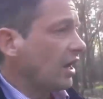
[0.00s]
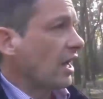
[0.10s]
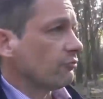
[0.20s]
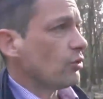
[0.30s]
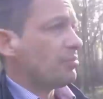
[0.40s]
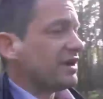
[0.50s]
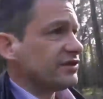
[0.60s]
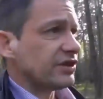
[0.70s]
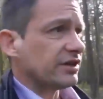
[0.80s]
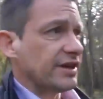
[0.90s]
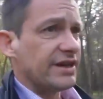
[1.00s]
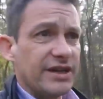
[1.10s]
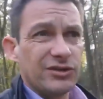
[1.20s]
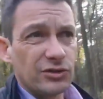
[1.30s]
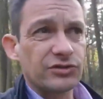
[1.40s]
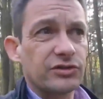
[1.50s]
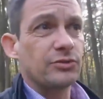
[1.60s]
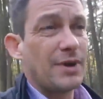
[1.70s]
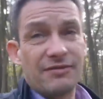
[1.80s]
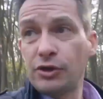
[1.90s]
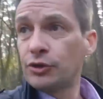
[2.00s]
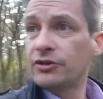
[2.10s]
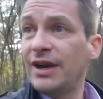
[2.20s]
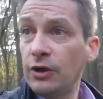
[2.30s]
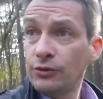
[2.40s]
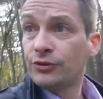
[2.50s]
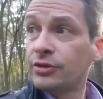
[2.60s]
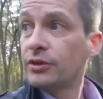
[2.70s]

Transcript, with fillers: And we're basically here just to have a look around.